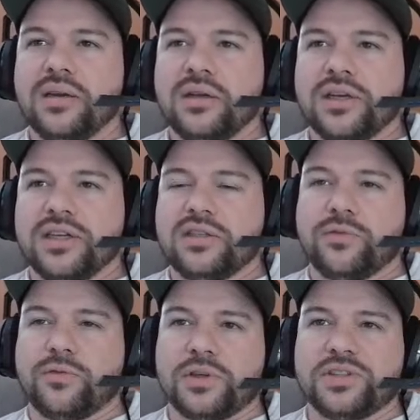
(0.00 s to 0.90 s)
gets the
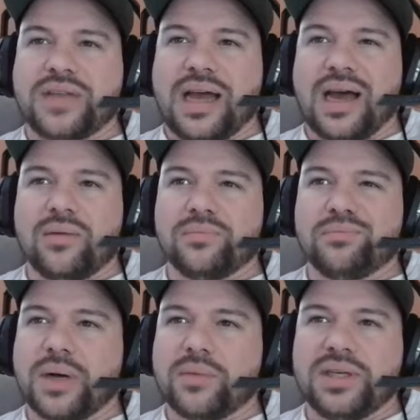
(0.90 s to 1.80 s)
first down,
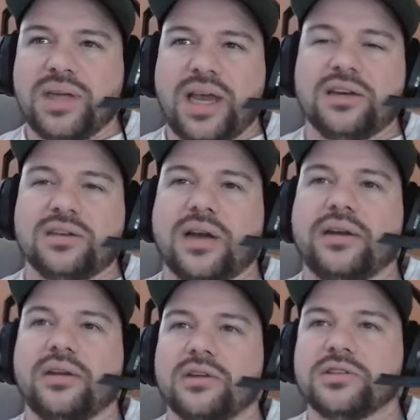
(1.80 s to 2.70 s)
probably 8 or 9
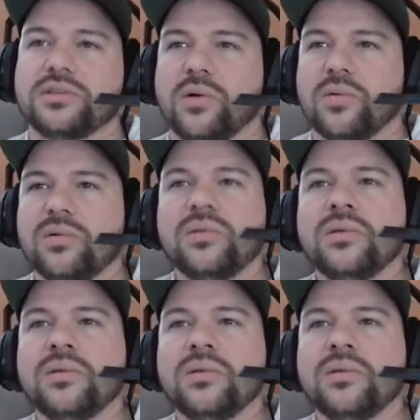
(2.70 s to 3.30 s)
yards total.